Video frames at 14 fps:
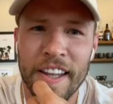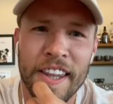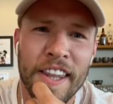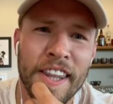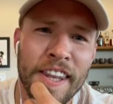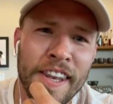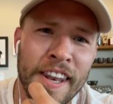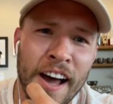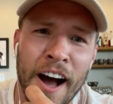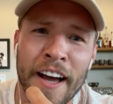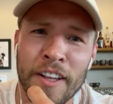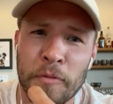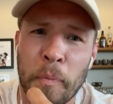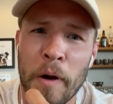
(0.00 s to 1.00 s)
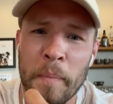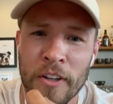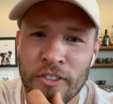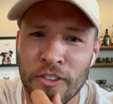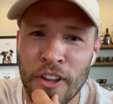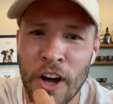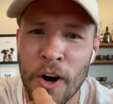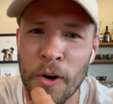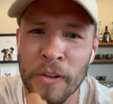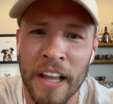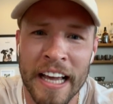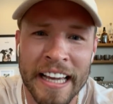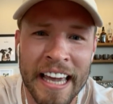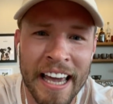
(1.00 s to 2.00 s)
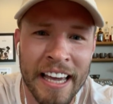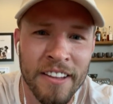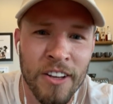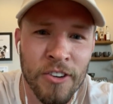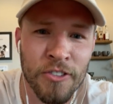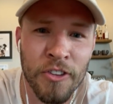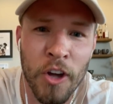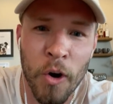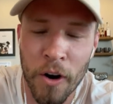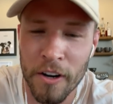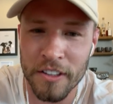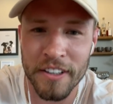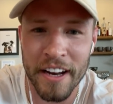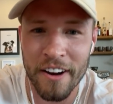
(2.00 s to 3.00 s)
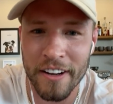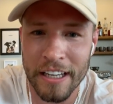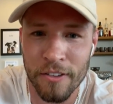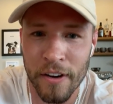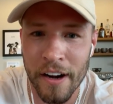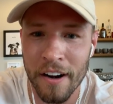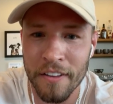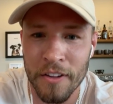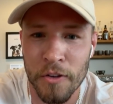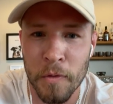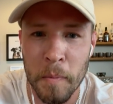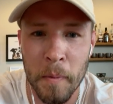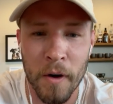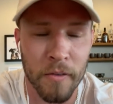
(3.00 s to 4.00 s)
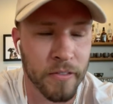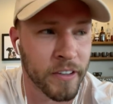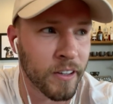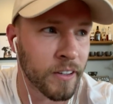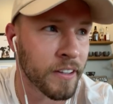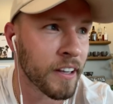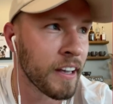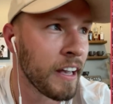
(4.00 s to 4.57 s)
No, it's pretty much known, like, hey, there's no hurting Derrick Henry out on this football field.